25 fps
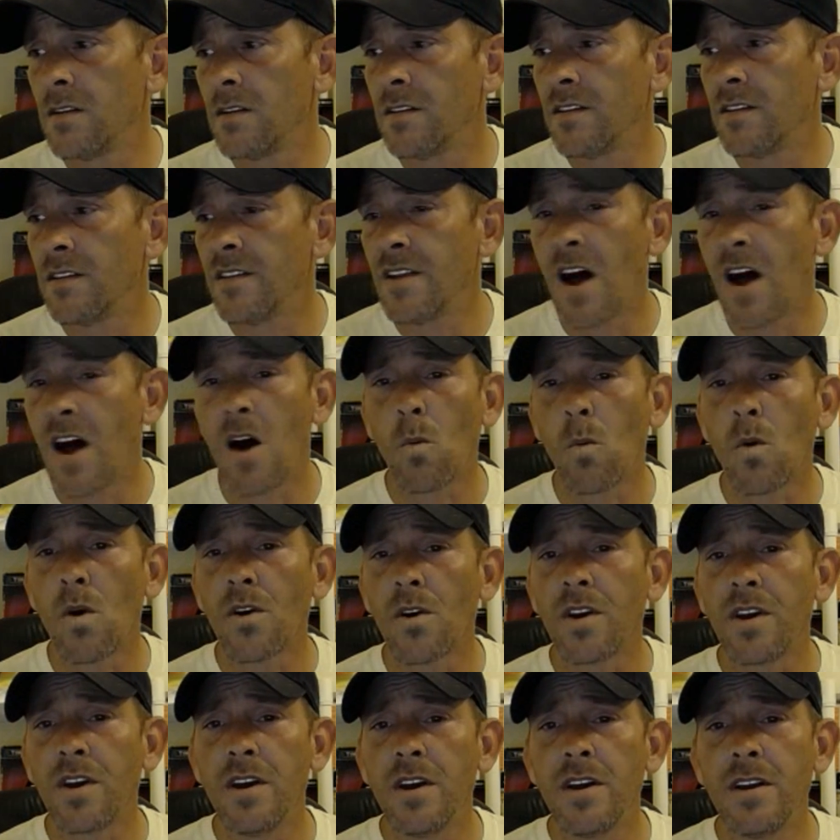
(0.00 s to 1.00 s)
not
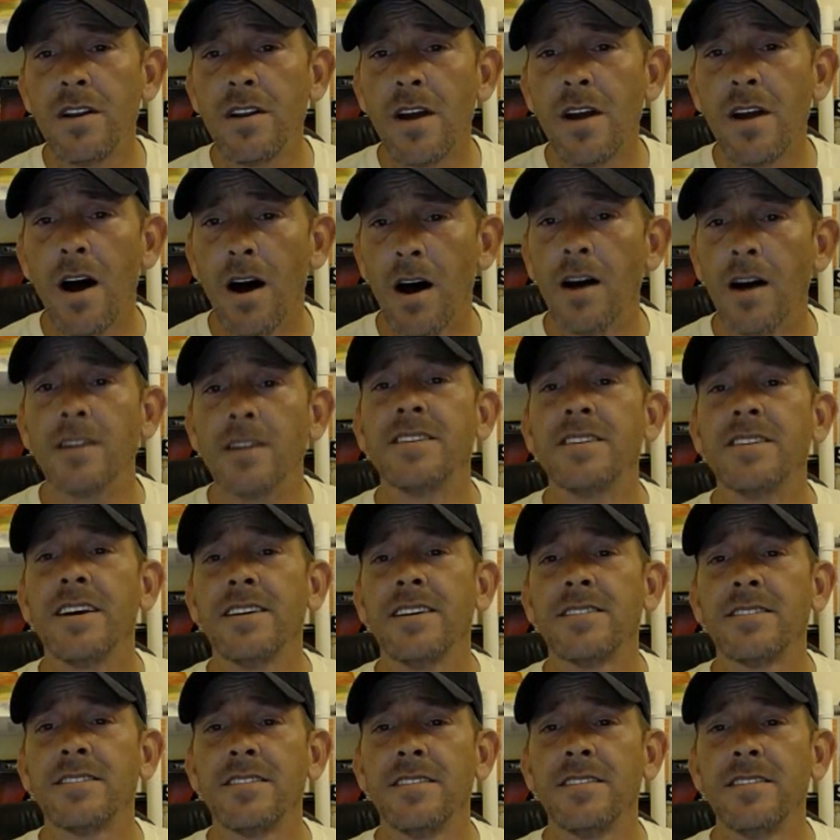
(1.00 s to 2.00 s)
working,
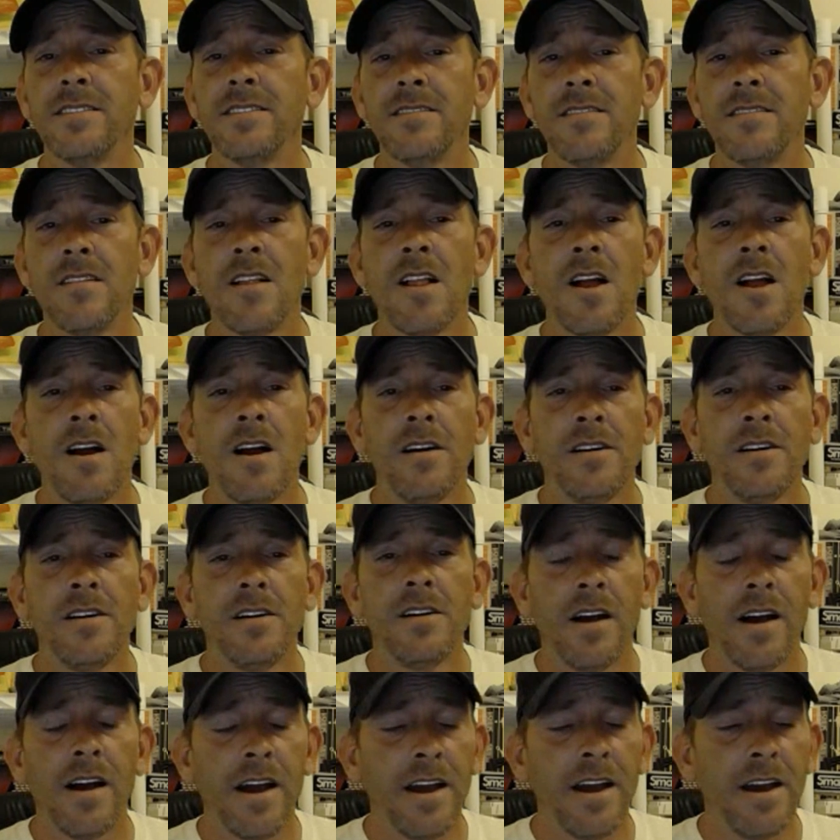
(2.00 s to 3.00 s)
untested,
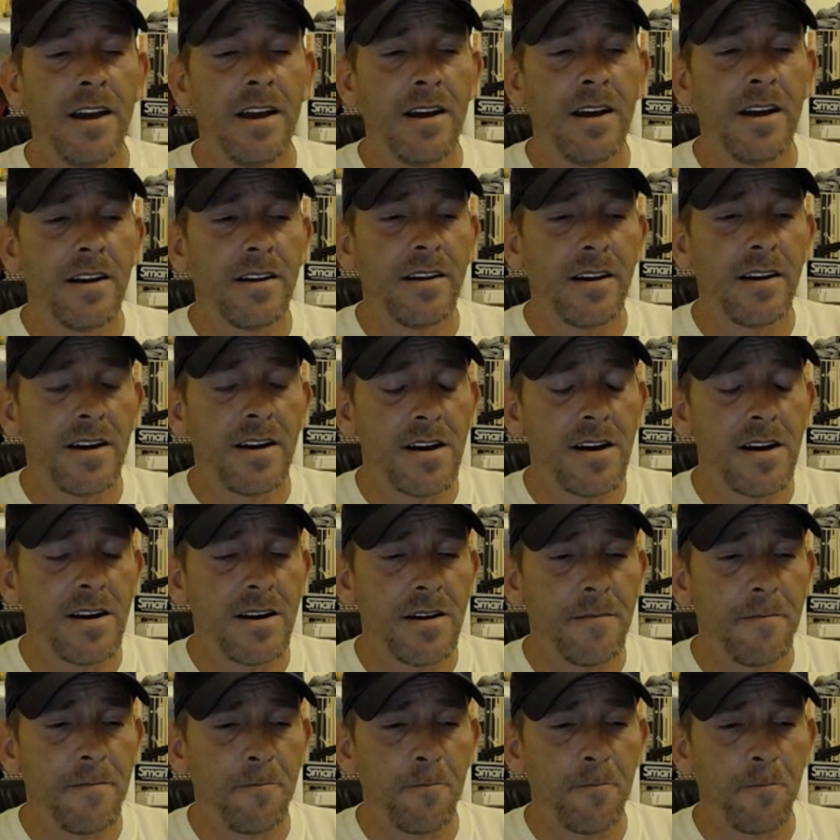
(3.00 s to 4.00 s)
and
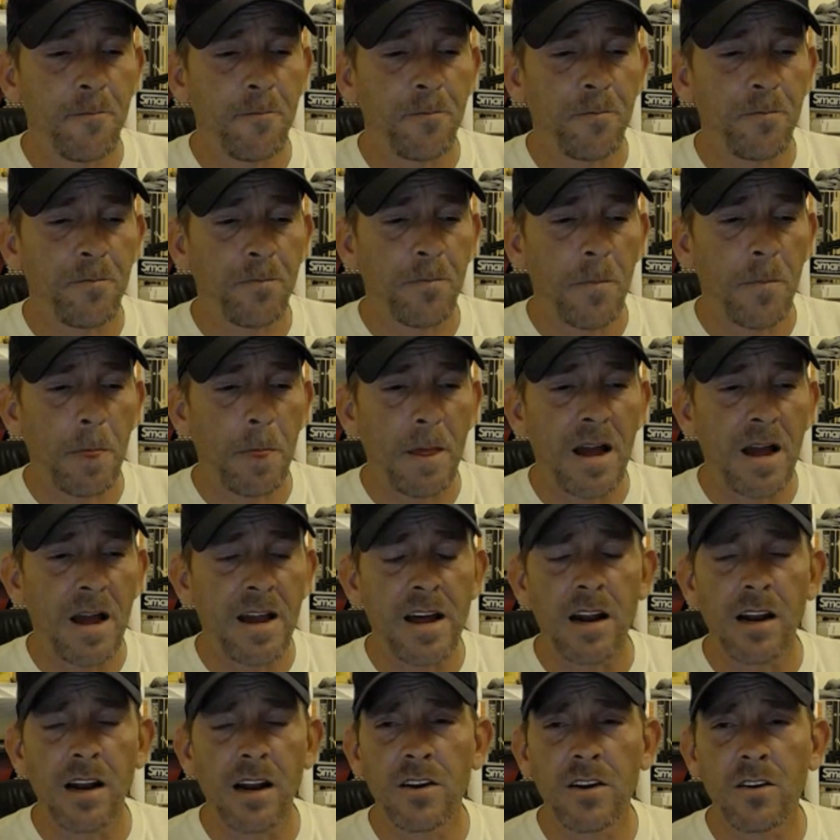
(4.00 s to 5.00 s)
I
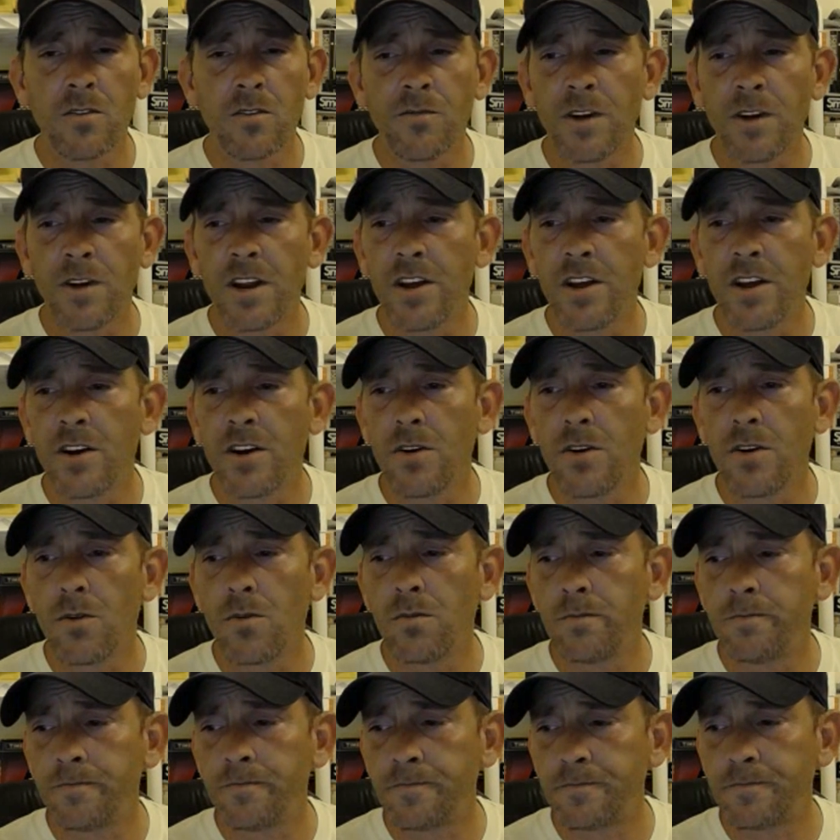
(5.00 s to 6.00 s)
got a little video
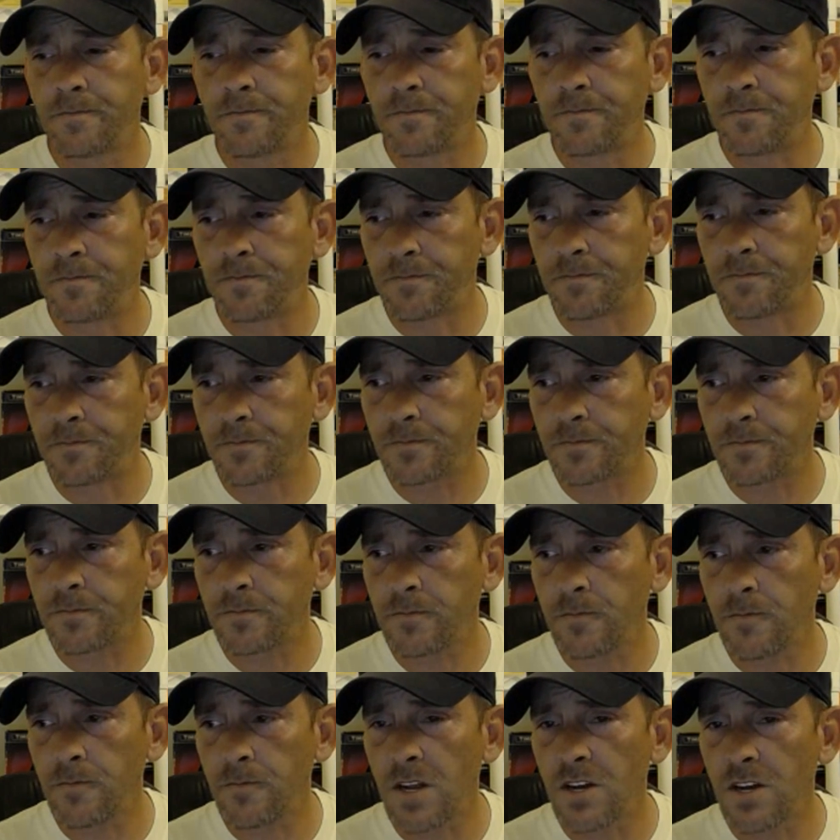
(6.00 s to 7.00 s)

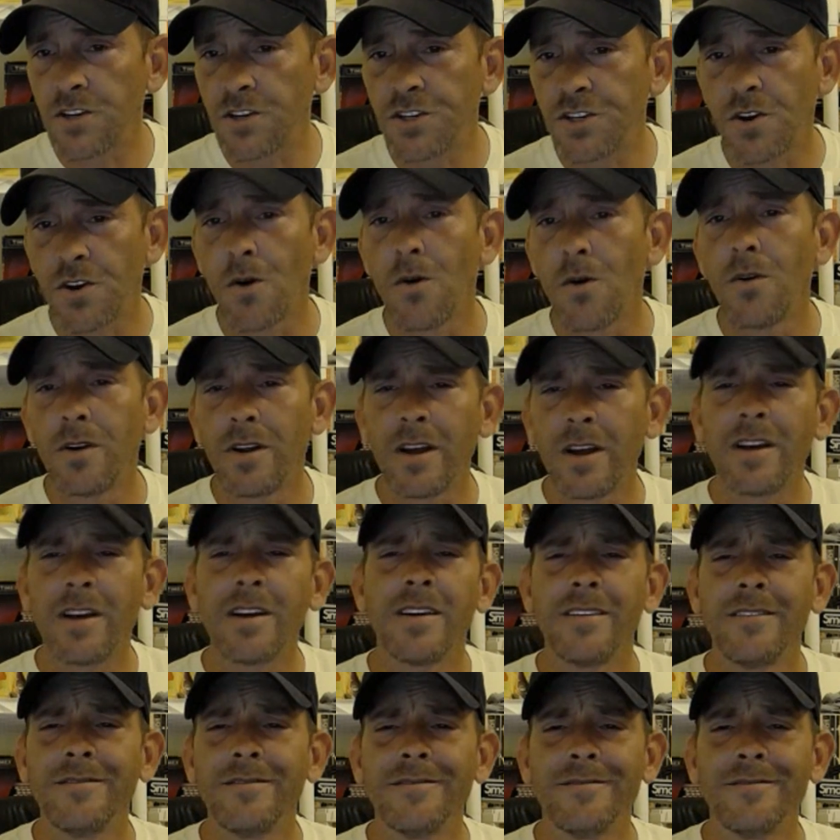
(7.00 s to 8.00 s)
showing
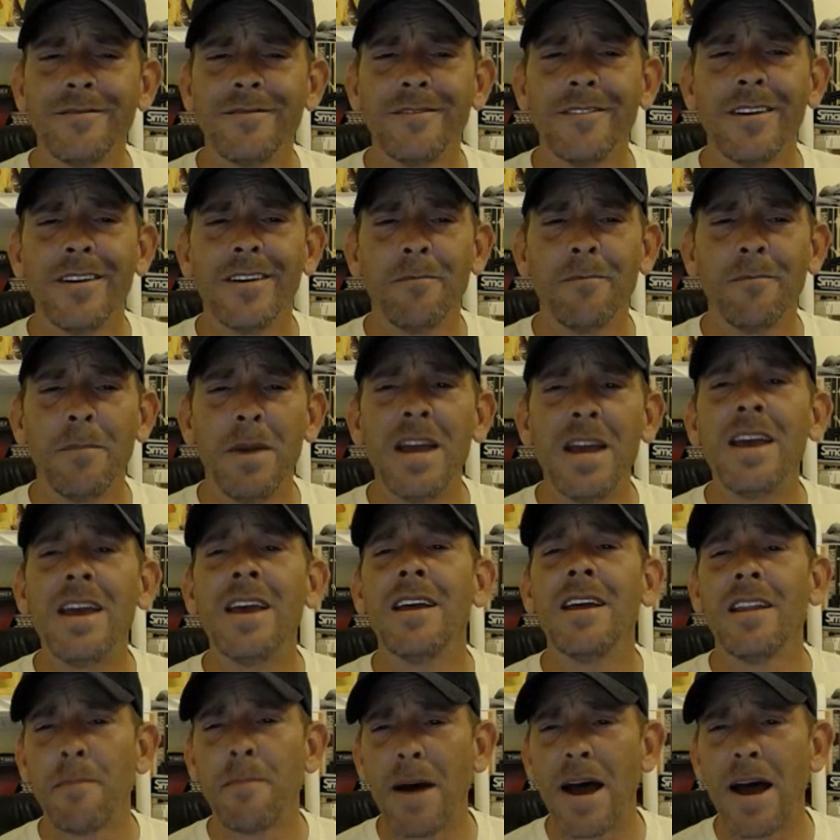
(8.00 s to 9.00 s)
me
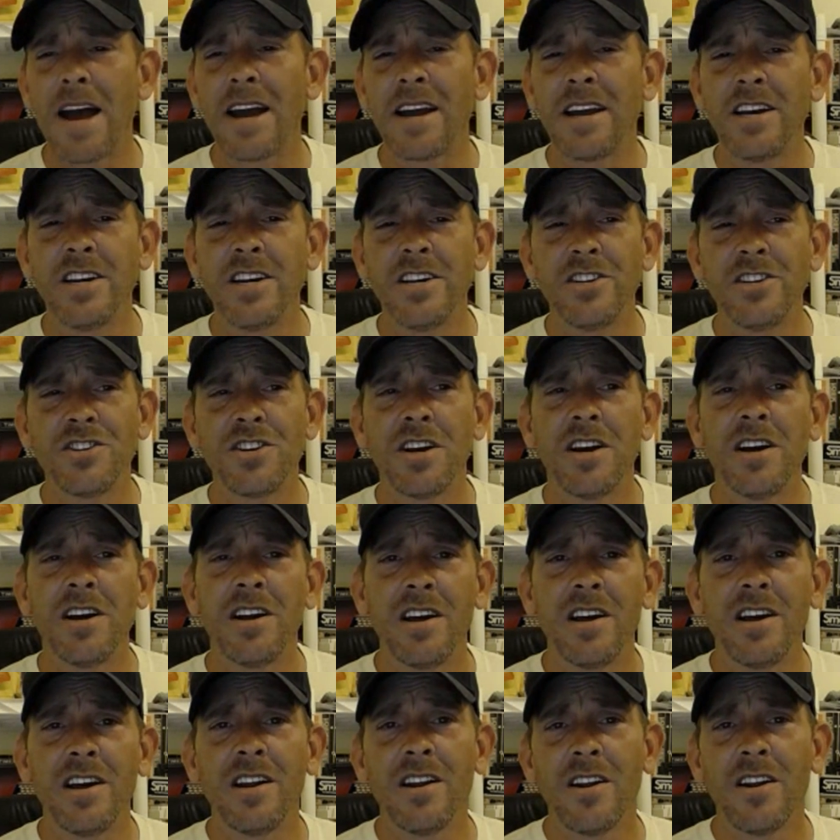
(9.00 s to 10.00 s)
getting a package and
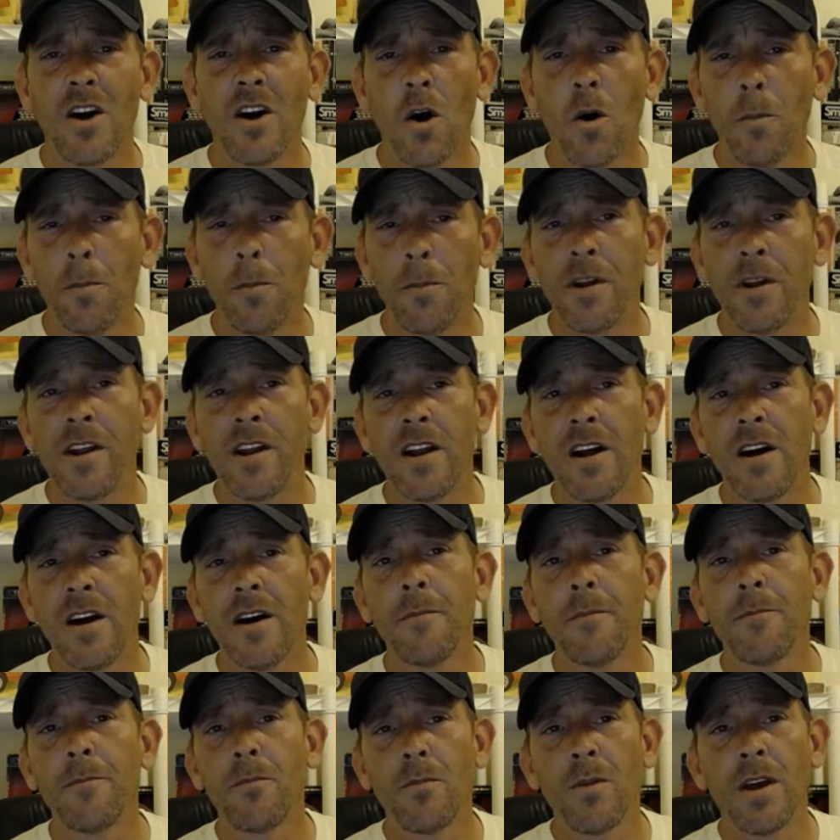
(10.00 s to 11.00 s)
then open it
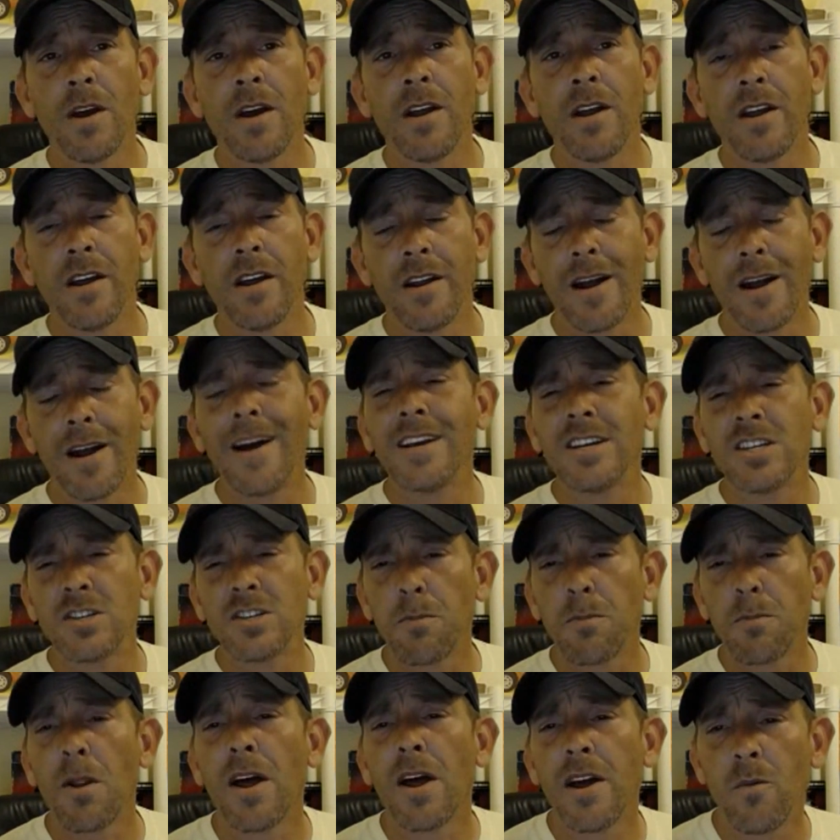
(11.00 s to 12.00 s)
up, and then I
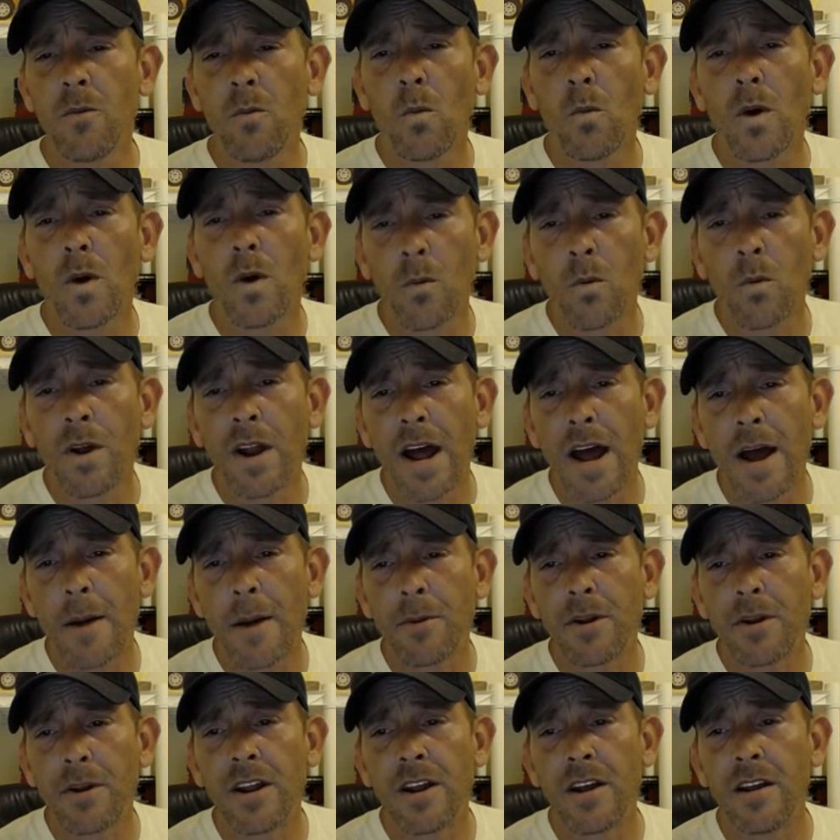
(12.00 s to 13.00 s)
explain what
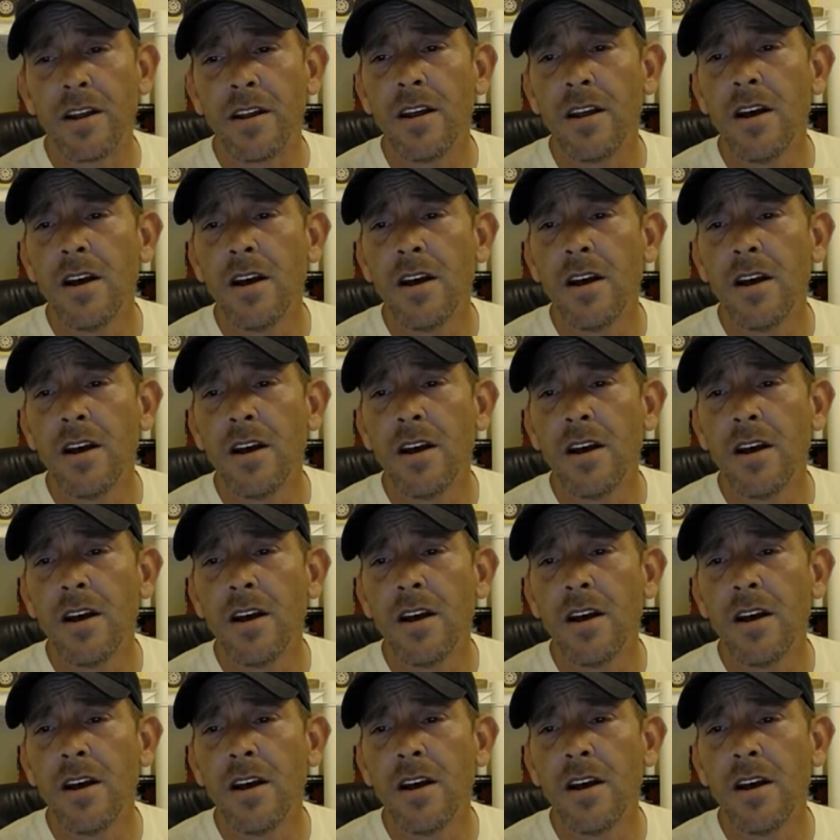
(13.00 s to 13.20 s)
happened in it.